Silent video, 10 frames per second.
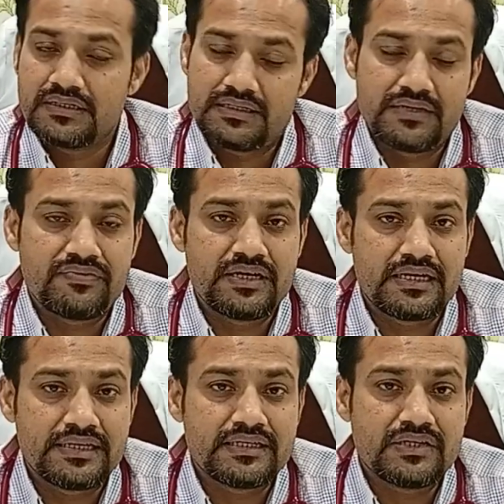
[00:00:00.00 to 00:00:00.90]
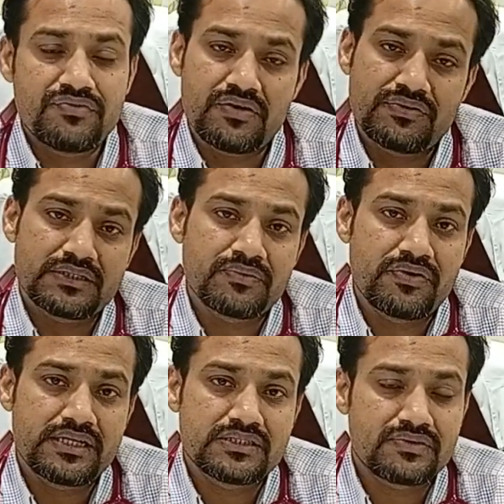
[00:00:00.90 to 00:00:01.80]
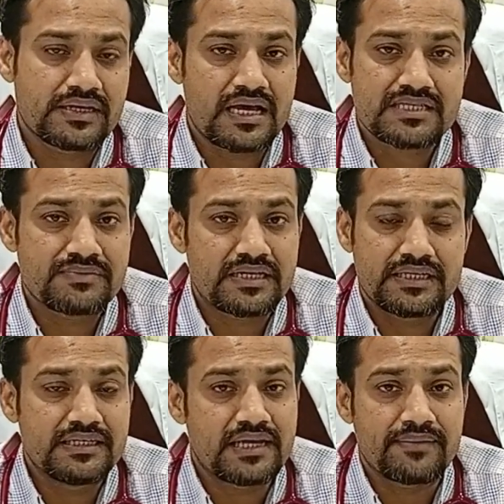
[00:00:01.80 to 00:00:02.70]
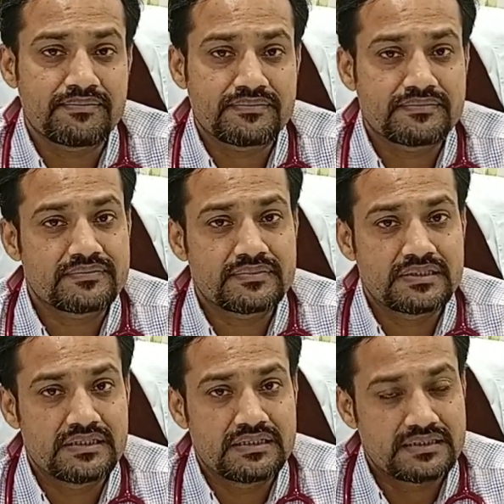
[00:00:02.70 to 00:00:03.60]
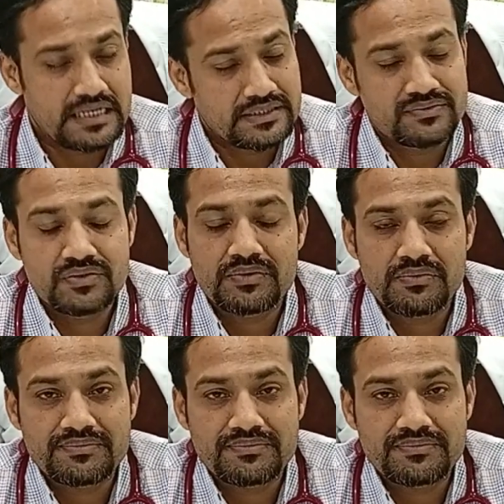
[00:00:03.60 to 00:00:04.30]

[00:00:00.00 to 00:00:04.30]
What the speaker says: Definitely, if you have some queries, you can ask me at any time. Thank you. No problem.